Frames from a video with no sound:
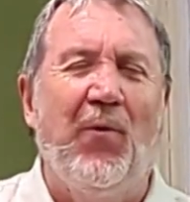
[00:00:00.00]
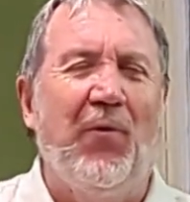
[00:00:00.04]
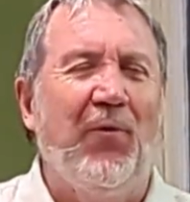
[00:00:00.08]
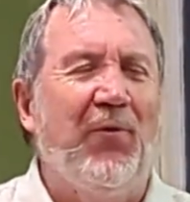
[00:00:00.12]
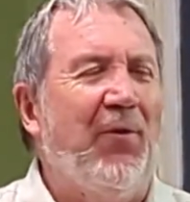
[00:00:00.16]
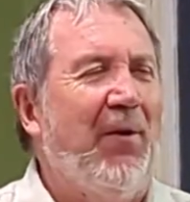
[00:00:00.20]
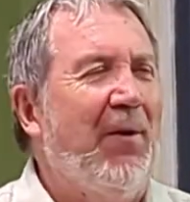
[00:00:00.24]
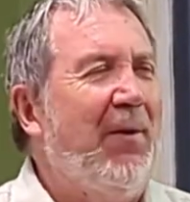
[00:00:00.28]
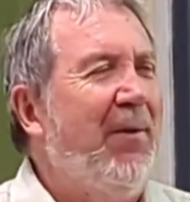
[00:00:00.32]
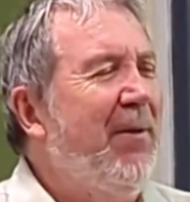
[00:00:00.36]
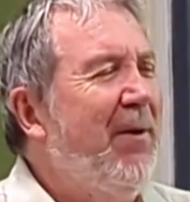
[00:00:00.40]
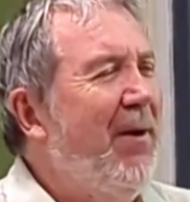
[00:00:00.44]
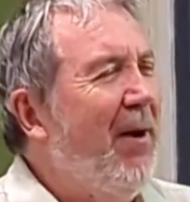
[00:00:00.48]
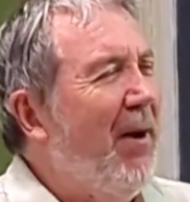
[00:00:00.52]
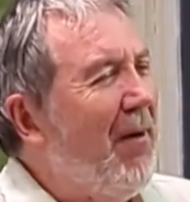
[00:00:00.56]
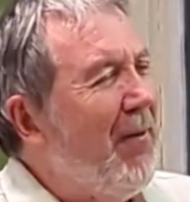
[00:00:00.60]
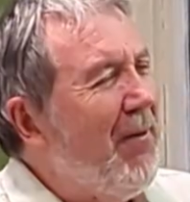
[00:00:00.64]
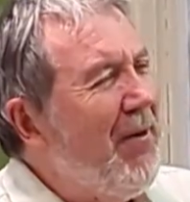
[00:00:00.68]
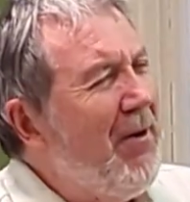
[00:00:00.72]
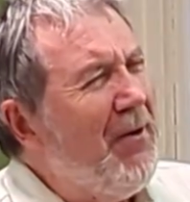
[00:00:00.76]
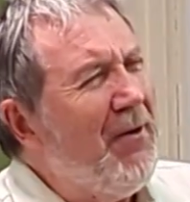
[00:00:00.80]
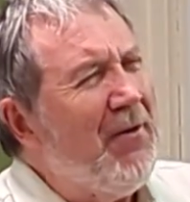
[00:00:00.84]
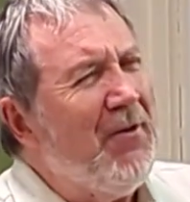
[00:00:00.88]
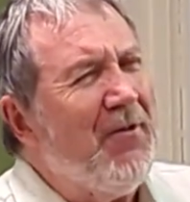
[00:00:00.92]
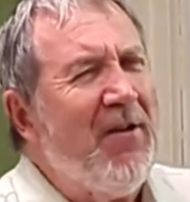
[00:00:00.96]
and you know, you
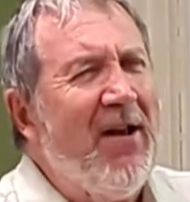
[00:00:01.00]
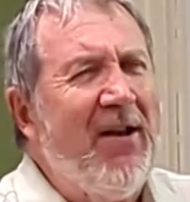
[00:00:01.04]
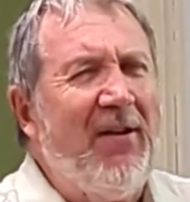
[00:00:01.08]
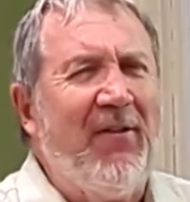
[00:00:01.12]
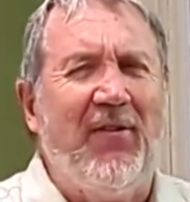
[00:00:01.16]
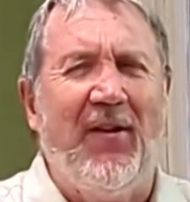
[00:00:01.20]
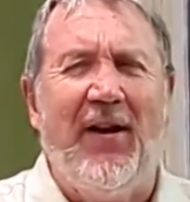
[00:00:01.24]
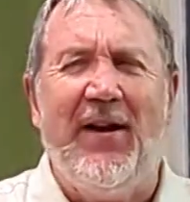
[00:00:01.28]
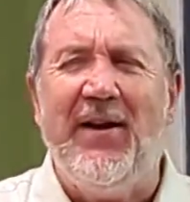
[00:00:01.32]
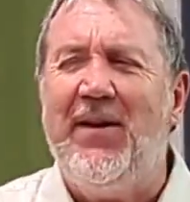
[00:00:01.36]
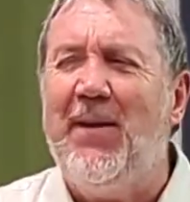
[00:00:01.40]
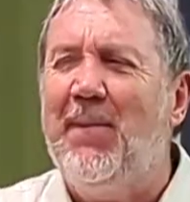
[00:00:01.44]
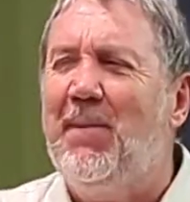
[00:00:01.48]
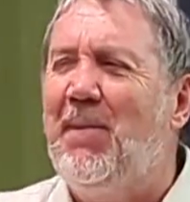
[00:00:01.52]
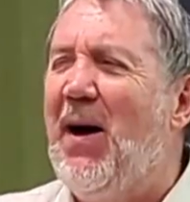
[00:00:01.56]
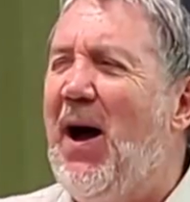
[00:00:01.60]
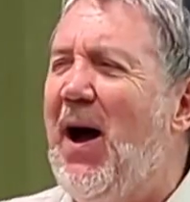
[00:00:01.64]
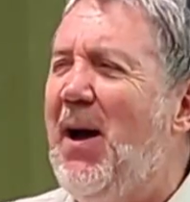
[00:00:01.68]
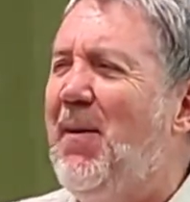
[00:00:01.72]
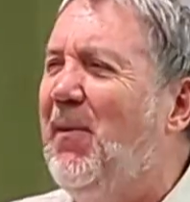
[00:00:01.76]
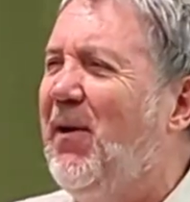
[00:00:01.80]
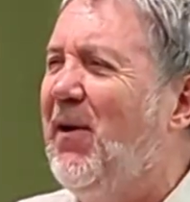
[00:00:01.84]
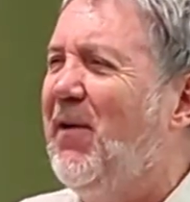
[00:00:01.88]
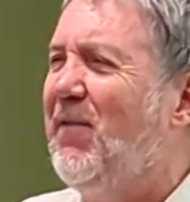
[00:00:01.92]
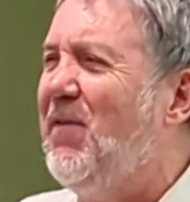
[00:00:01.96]
can translate the
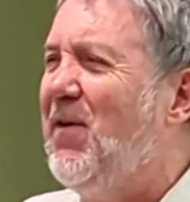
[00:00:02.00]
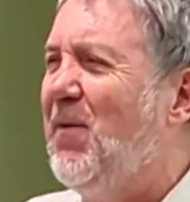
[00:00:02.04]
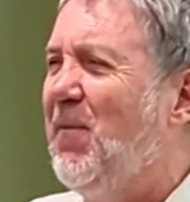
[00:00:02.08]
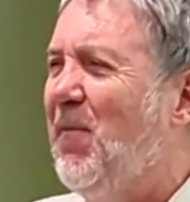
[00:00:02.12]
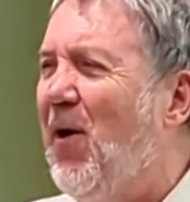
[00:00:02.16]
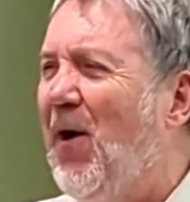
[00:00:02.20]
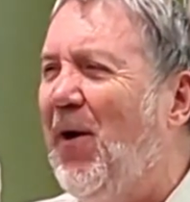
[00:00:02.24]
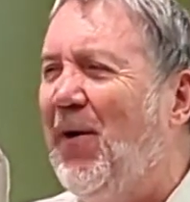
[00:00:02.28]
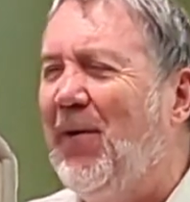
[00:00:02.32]
Bible if you want."